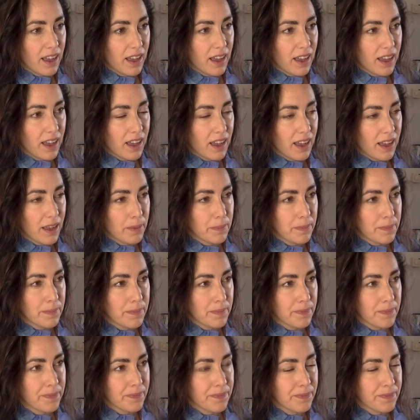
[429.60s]

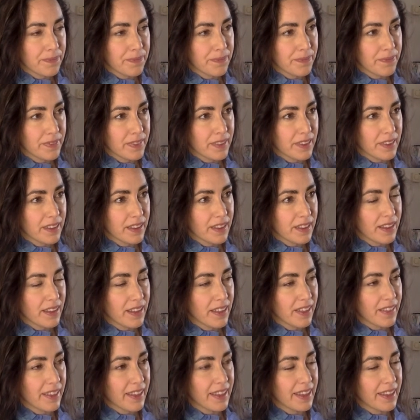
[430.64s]

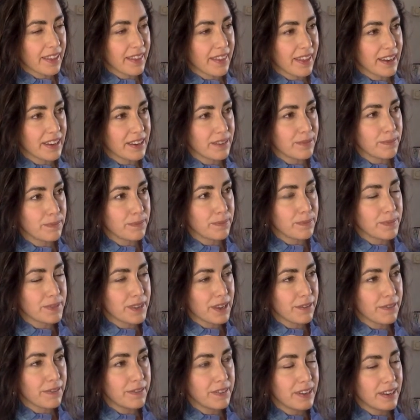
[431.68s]
they
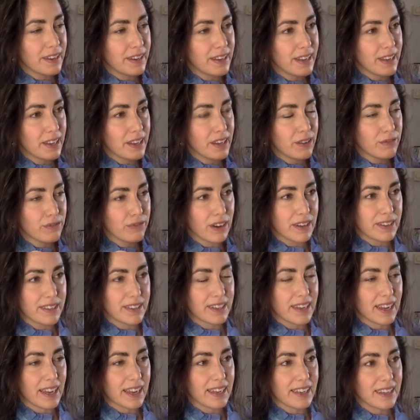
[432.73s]
definitely
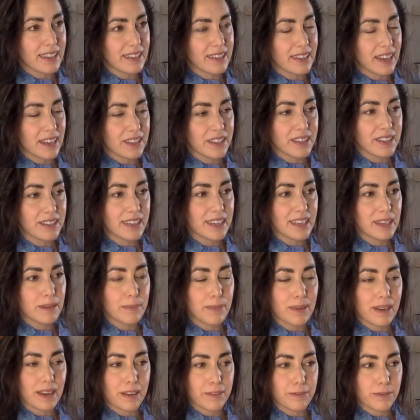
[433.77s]
resonate at a deep
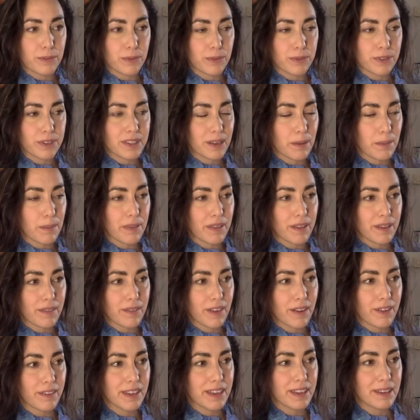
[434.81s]
level to something
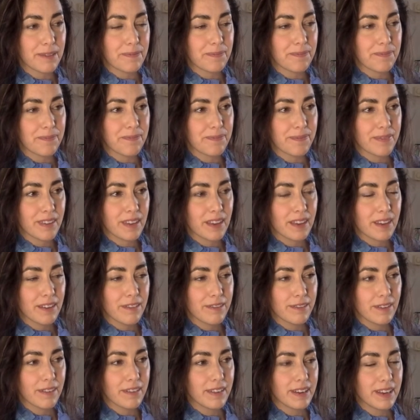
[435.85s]
very,
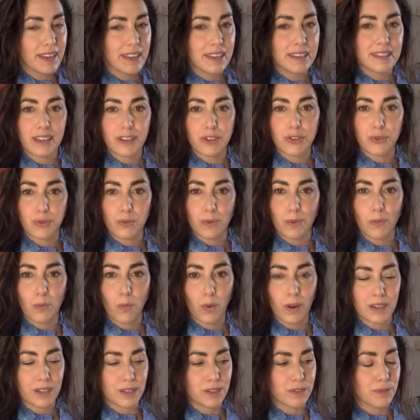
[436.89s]
very essential and
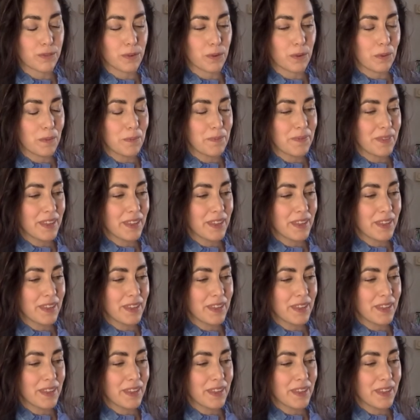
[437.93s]
wonderful.